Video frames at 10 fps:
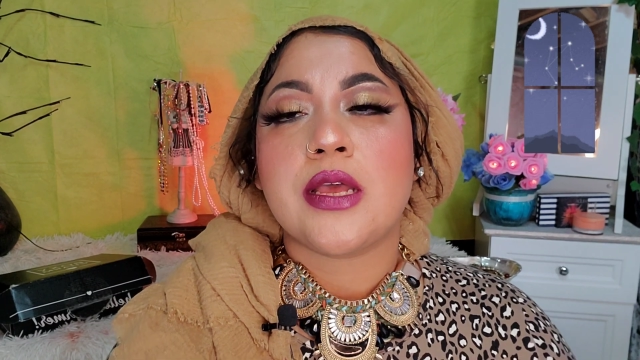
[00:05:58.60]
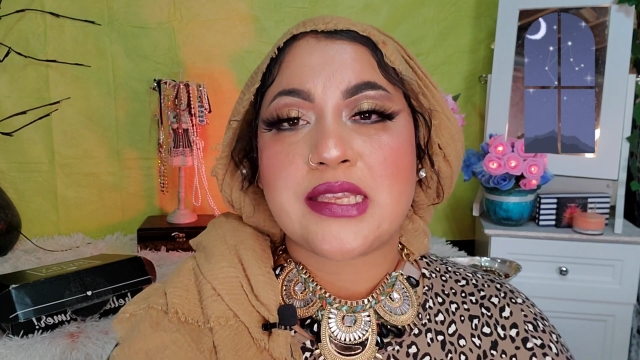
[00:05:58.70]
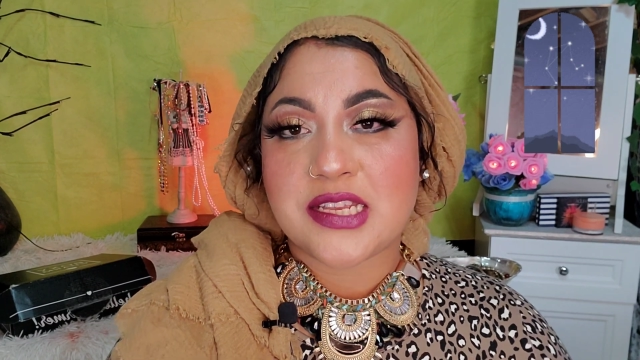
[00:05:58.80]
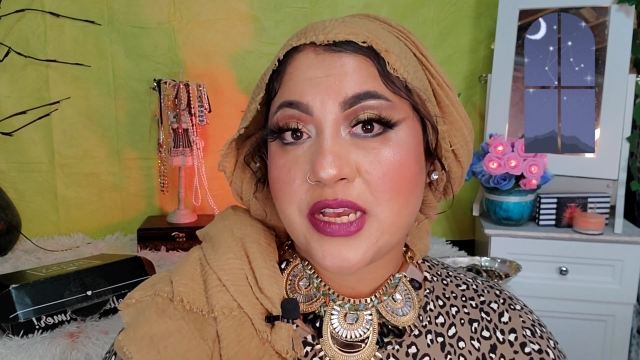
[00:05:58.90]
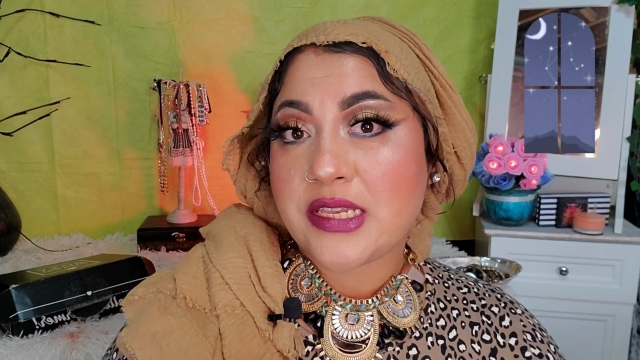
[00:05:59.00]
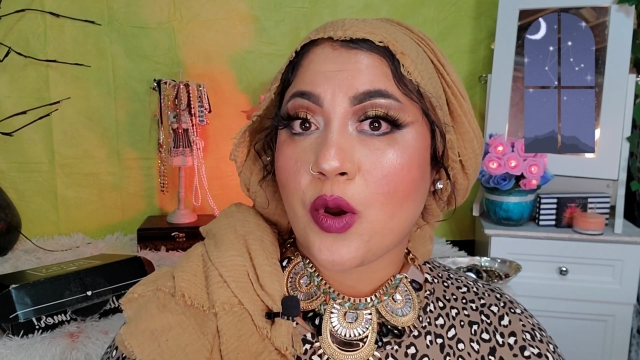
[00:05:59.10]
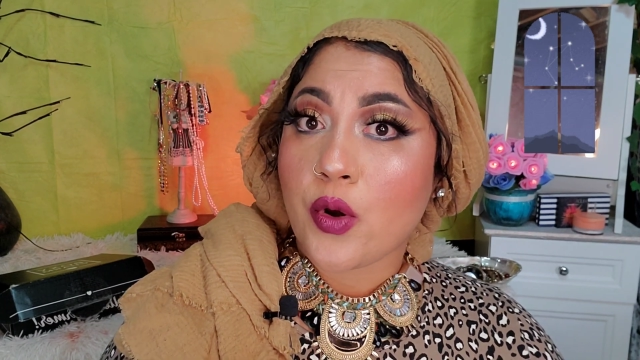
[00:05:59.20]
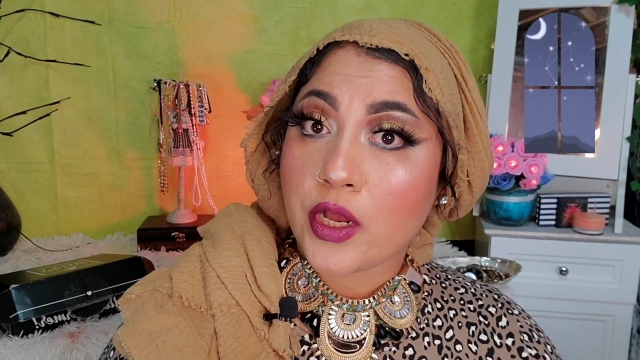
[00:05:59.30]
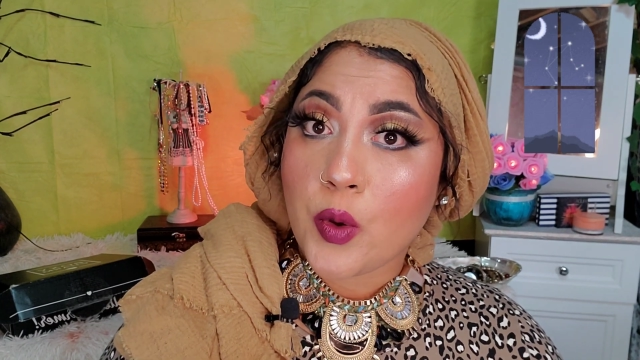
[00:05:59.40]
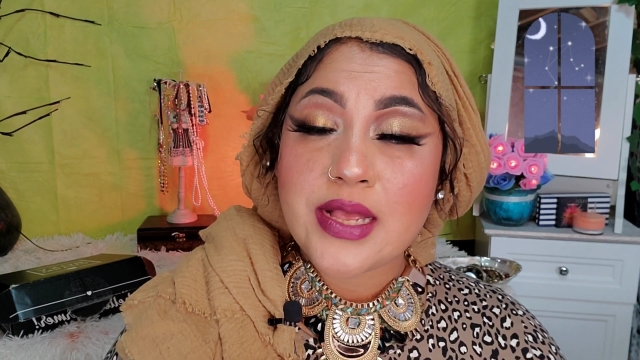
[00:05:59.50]
suggest
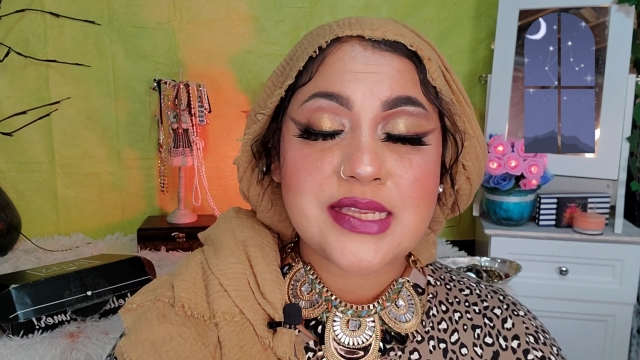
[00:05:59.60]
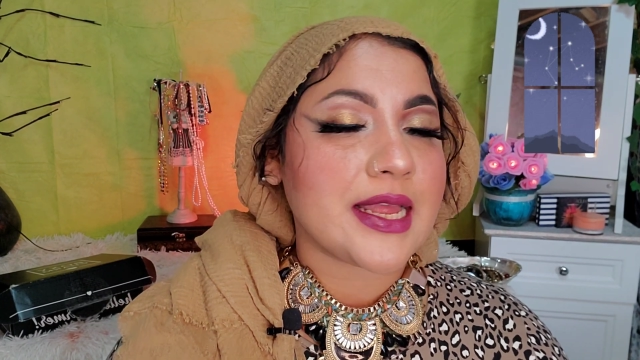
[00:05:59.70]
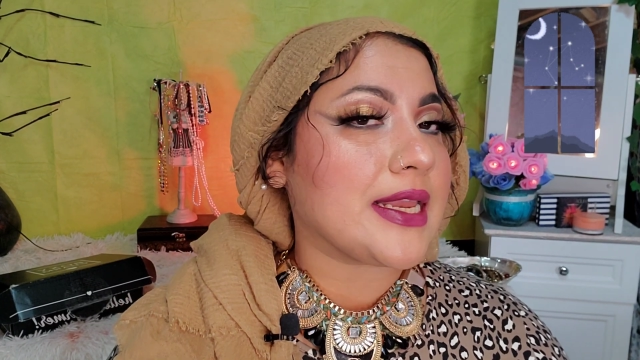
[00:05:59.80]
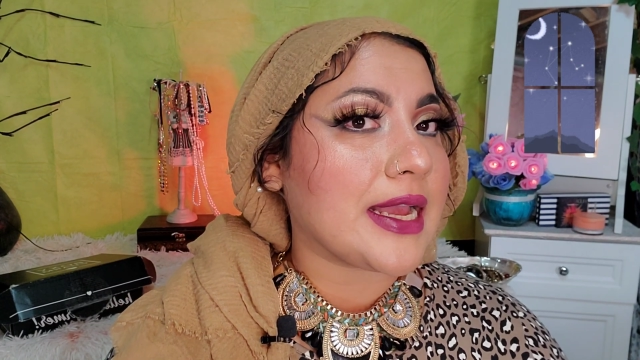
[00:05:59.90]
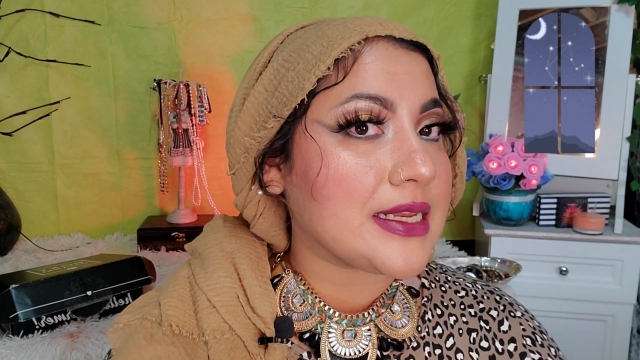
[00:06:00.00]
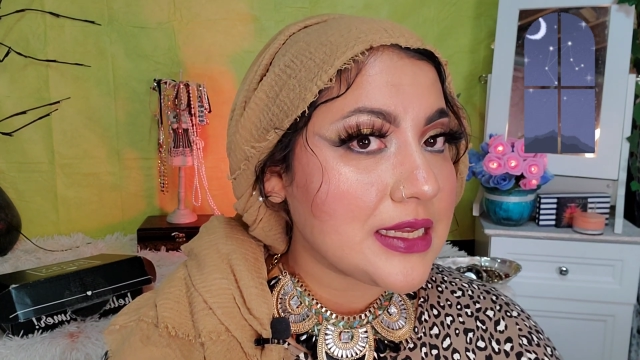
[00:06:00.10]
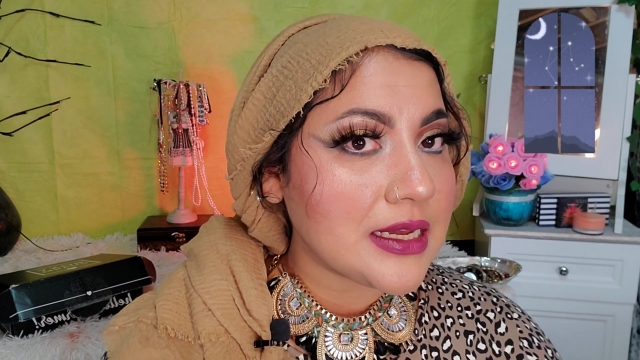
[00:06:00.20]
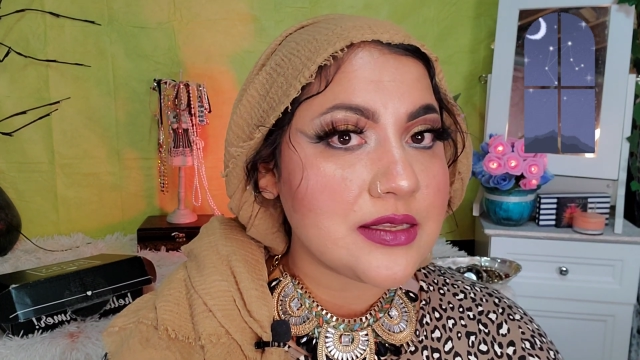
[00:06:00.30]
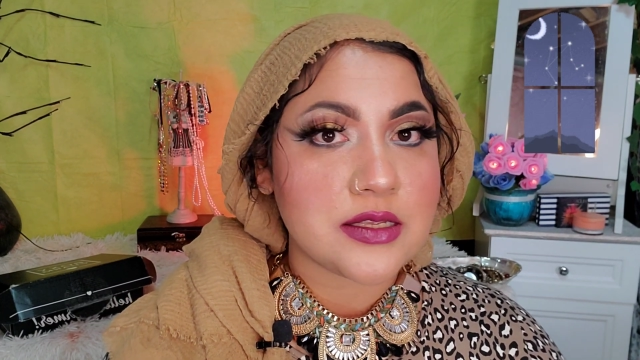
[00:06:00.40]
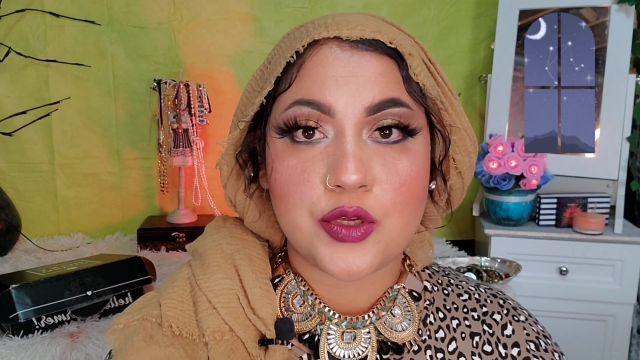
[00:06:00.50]
or request any
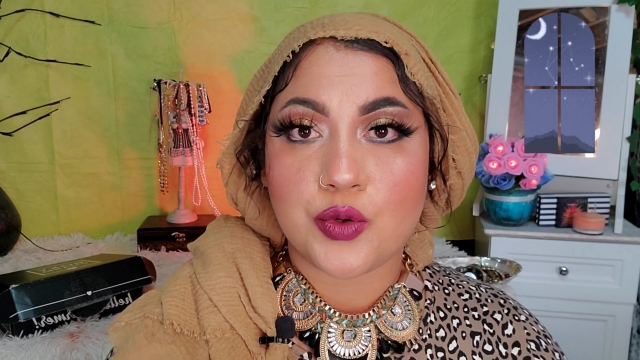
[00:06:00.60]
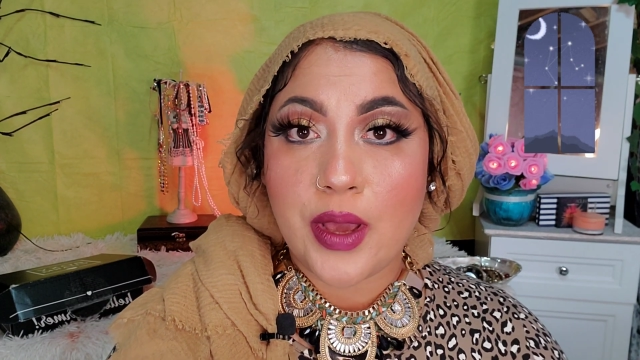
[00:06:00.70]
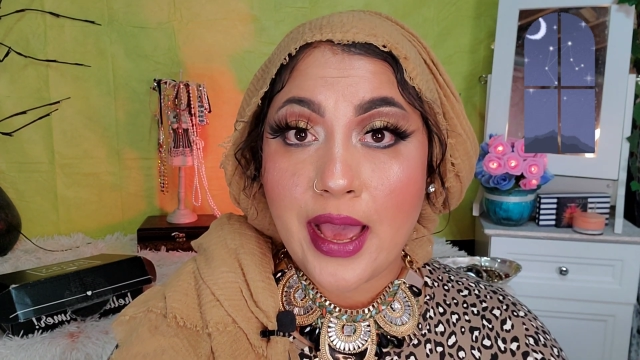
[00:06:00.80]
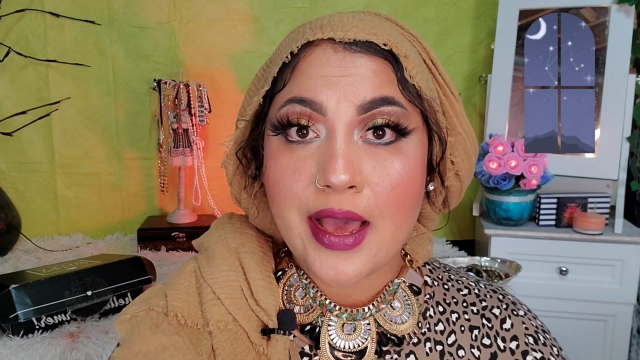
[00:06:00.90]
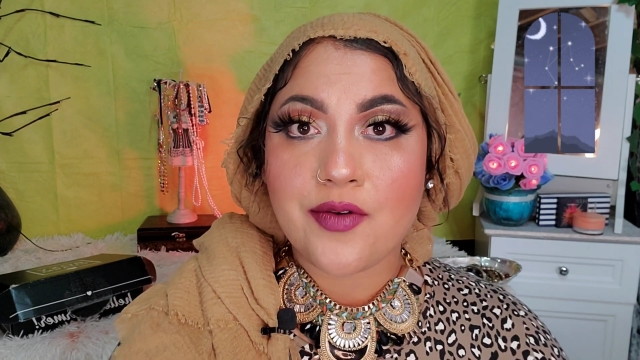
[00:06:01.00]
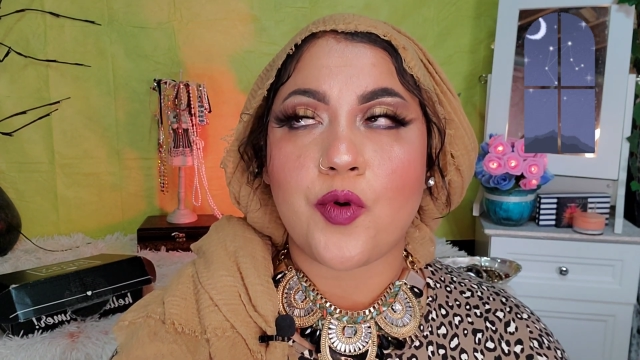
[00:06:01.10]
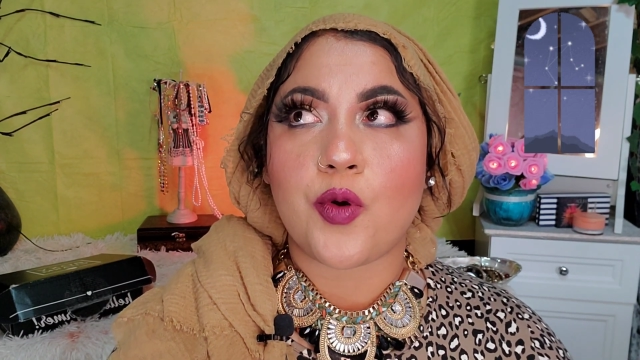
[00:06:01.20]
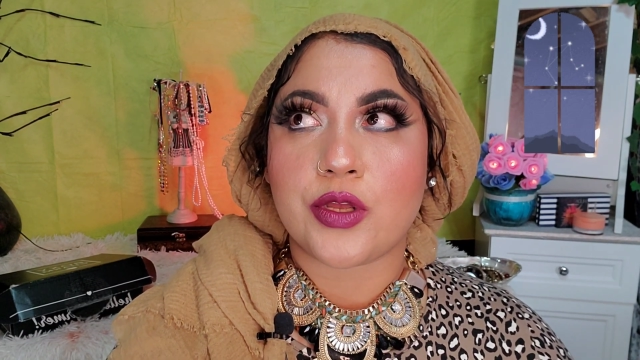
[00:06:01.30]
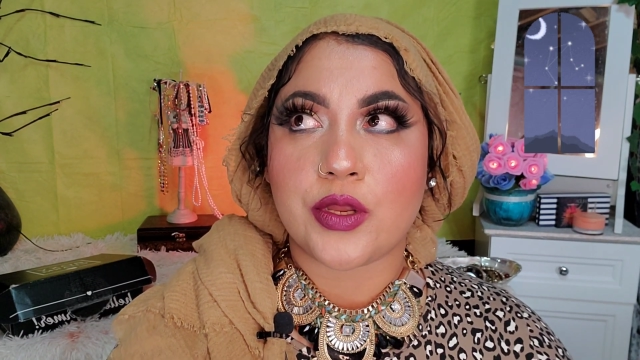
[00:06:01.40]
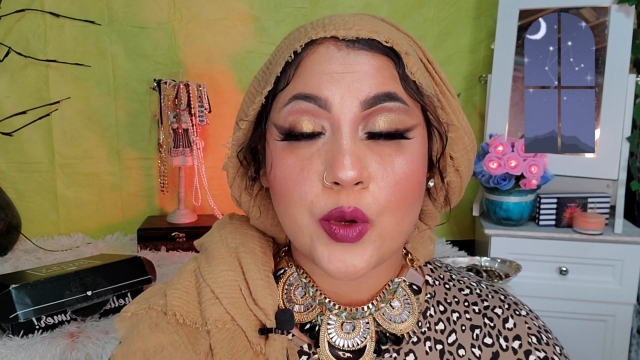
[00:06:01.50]
ideas you have
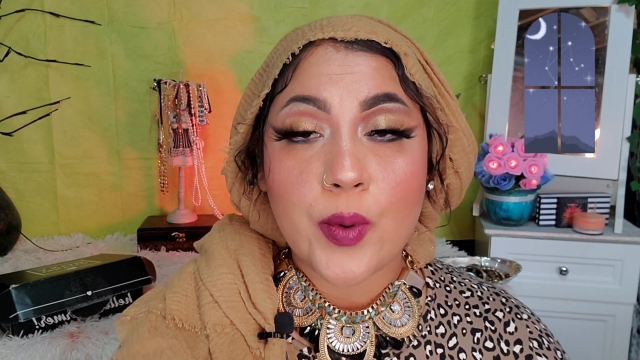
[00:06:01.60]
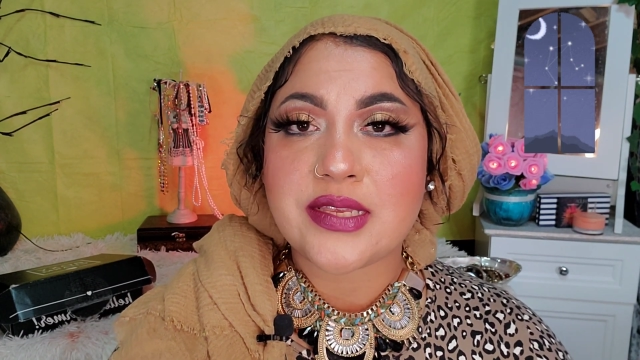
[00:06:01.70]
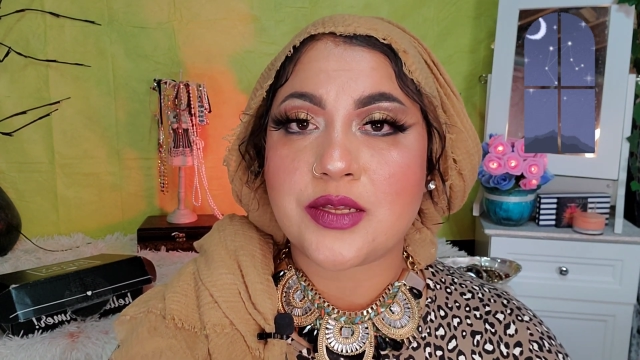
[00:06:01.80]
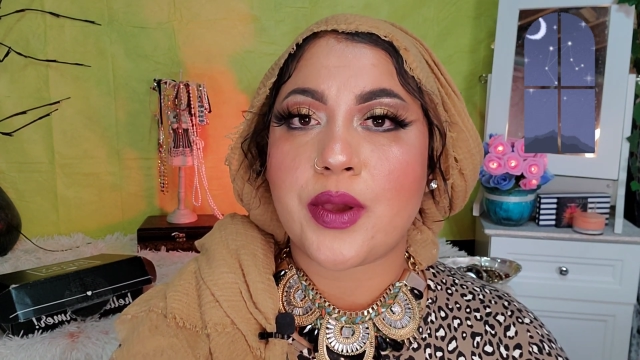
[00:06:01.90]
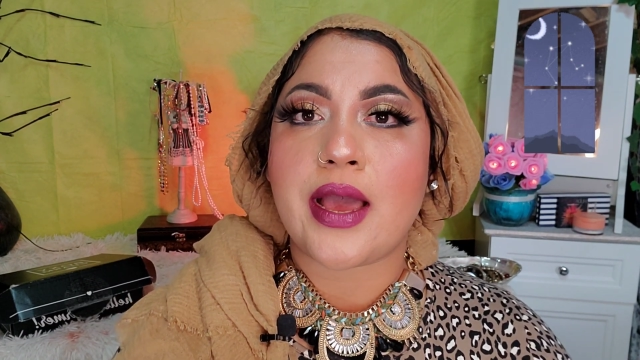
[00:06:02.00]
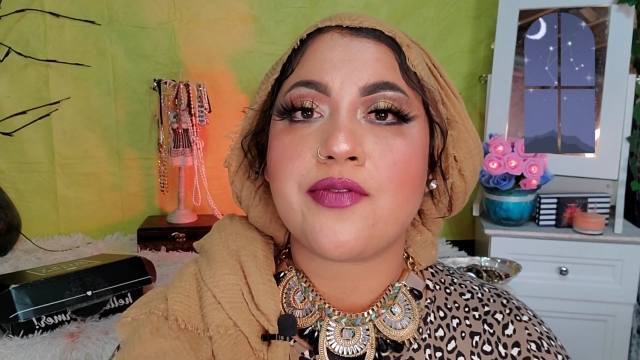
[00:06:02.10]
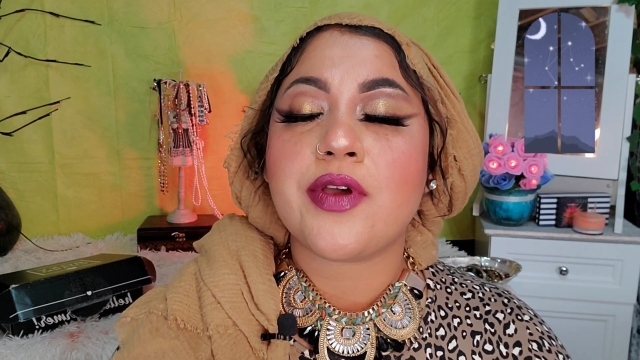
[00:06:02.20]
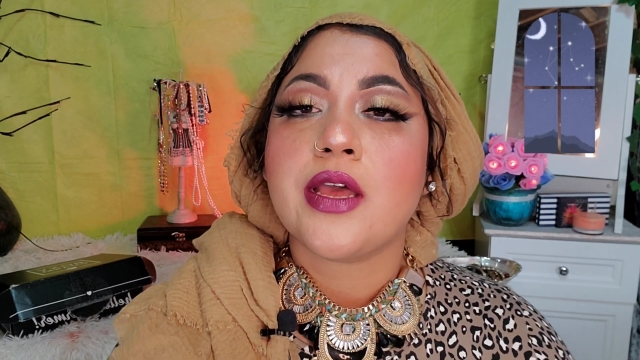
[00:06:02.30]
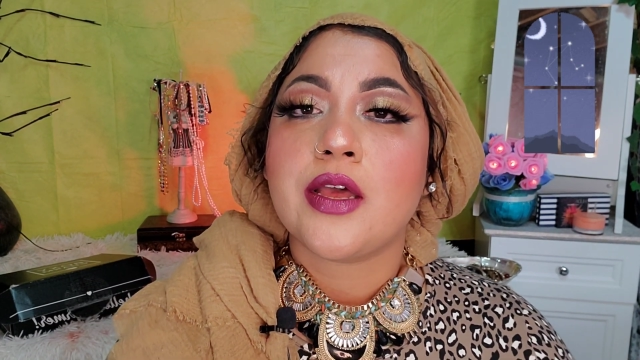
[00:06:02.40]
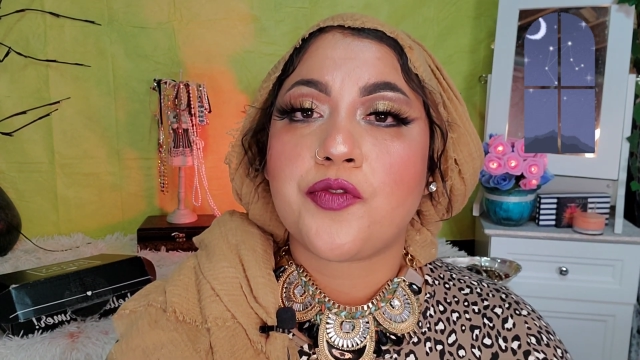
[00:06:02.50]
or requests you have
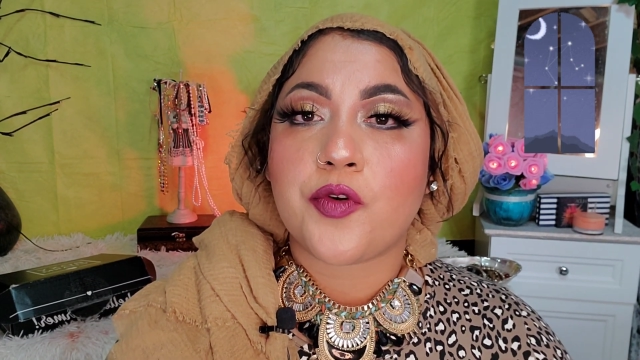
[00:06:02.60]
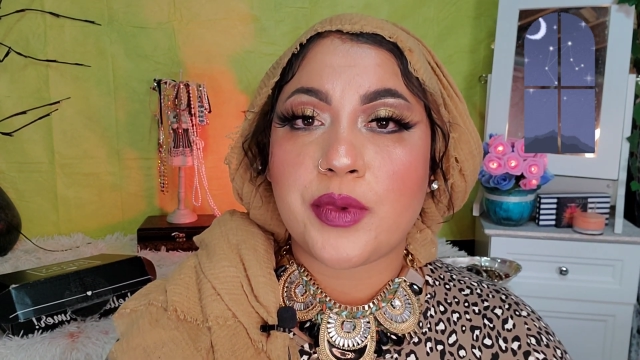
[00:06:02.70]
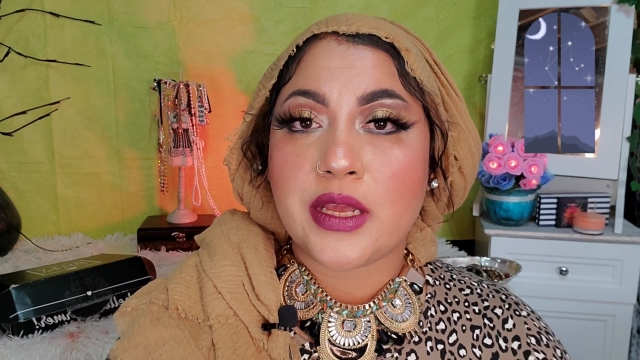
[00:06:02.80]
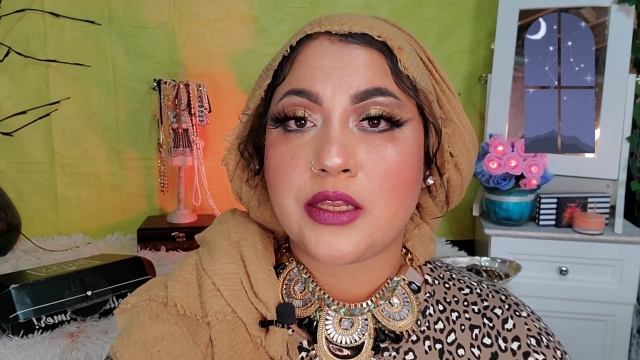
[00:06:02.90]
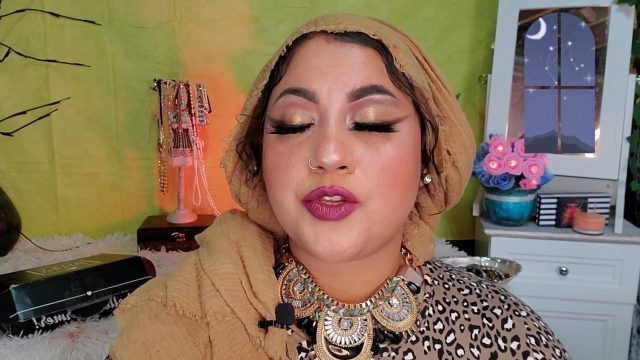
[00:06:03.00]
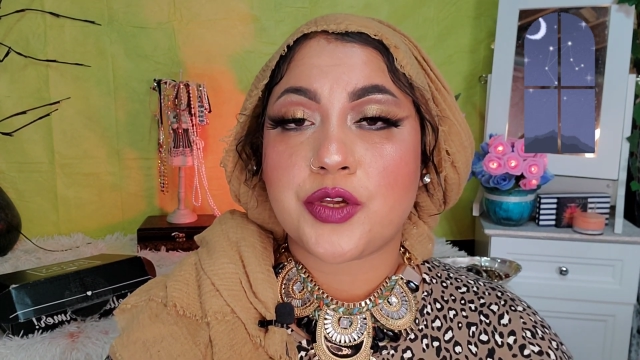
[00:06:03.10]
for me to